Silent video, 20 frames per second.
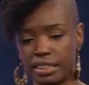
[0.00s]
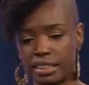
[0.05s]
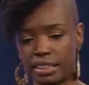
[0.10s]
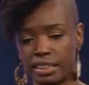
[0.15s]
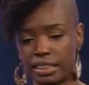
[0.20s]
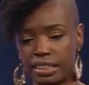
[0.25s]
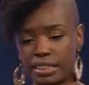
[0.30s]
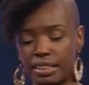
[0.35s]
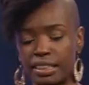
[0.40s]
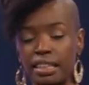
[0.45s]

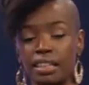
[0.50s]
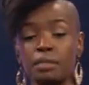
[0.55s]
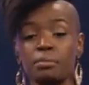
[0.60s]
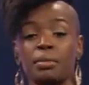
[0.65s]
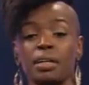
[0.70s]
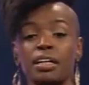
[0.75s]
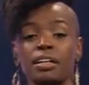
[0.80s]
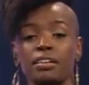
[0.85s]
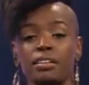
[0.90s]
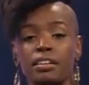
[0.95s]

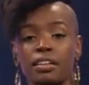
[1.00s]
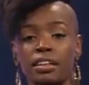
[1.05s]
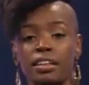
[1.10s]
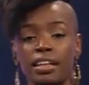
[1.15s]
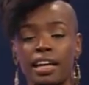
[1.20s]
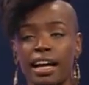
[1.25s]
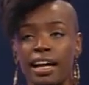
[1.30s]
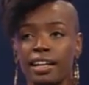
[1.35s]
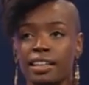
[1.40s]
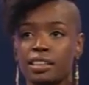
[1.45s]
stigma
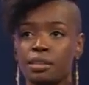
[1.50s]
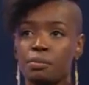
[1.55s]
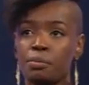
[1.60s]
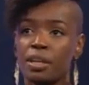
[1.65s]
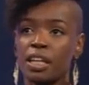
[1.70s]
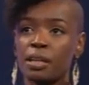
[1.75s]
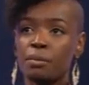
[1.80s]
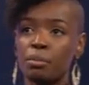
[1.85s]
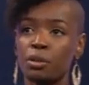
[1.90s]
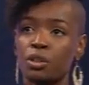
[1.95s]
that
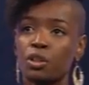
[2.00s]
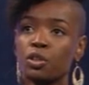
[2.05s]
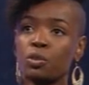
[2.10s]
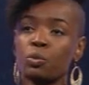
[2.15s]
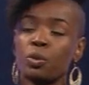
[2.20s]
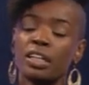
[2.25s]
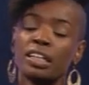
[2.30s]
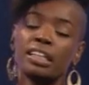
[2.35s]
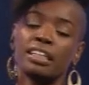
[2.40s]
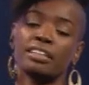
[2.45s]
people
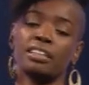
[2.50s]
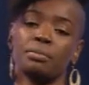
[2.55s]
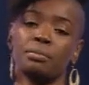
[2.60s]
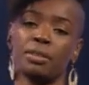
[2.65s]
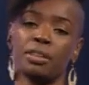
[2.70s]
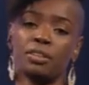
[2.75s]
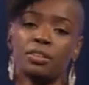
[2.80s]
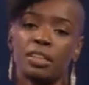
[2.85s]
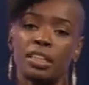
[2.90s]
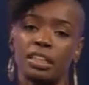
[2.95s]
with
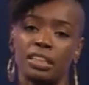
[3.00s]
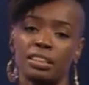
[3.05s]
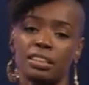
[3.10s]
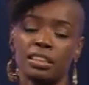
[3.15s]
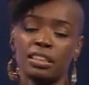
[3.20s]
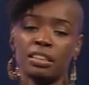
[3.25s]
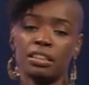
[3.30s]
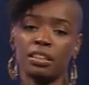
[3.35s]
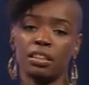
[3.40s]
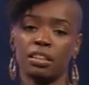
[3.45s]
disabilities
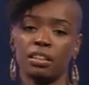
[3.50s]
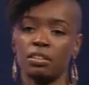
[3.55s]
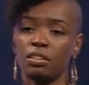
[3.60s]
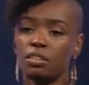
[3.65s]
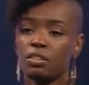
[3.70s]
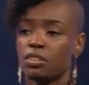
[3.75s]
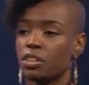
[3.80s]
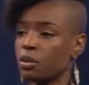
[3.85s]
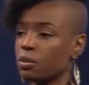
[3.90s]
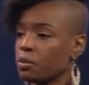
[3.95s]

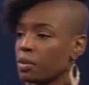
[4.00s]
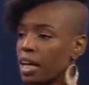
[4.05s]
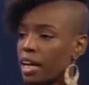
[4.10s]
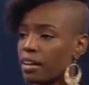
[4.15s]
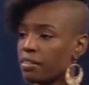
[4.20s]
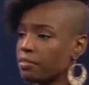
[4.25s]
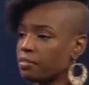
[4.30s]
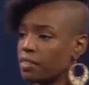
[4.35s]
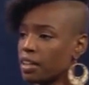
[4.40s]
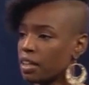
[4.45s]
don't
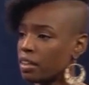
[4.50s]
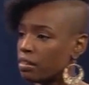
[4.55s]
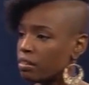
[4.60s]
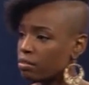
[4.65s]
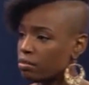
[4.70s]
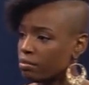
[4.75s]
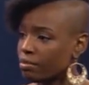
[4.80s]
have fun.